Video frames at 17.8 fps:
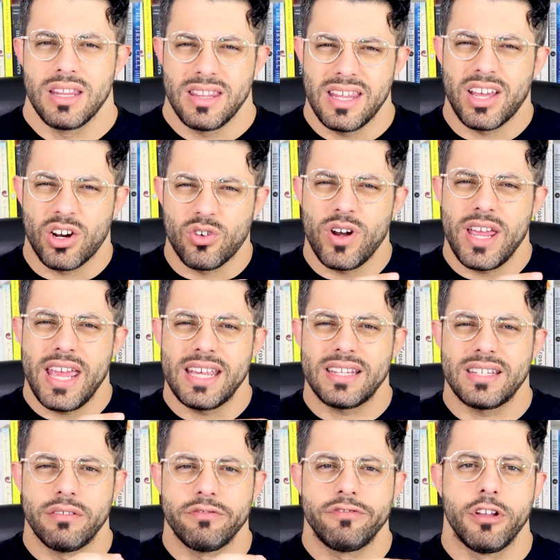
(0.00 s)
they
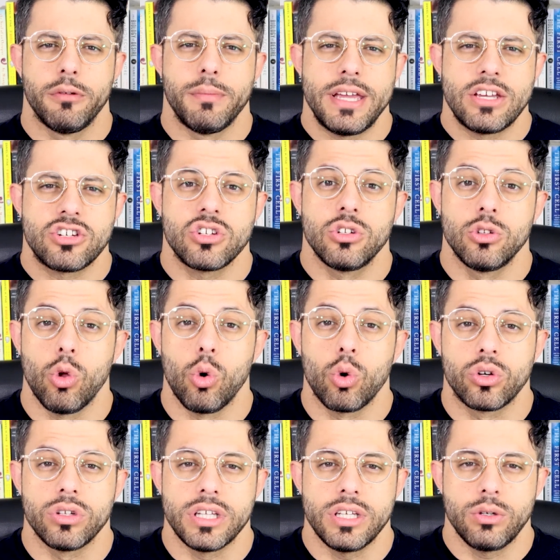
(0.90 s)
create inflammation
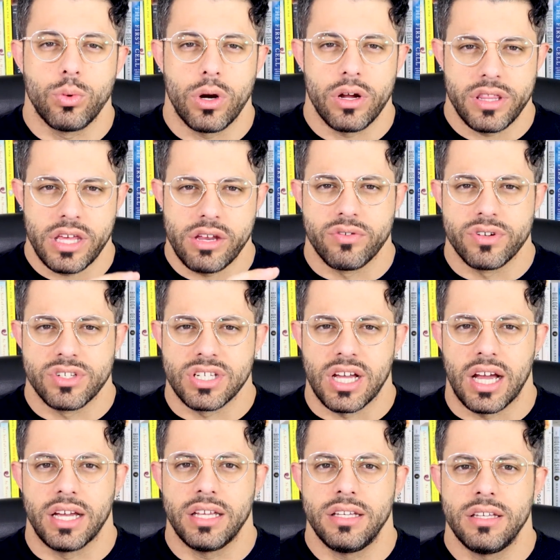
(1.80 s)
locally where they
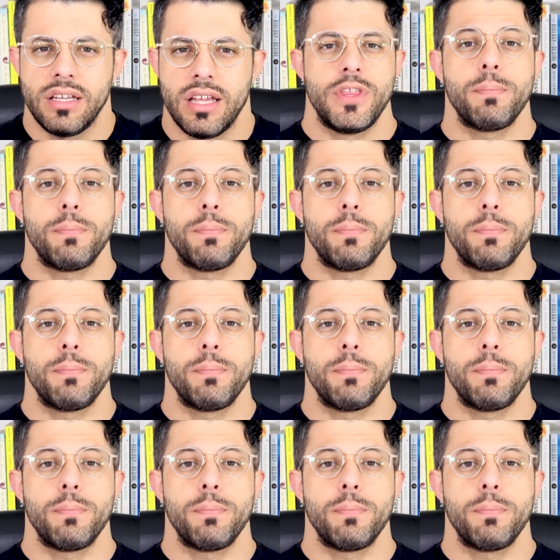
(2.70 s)
reside.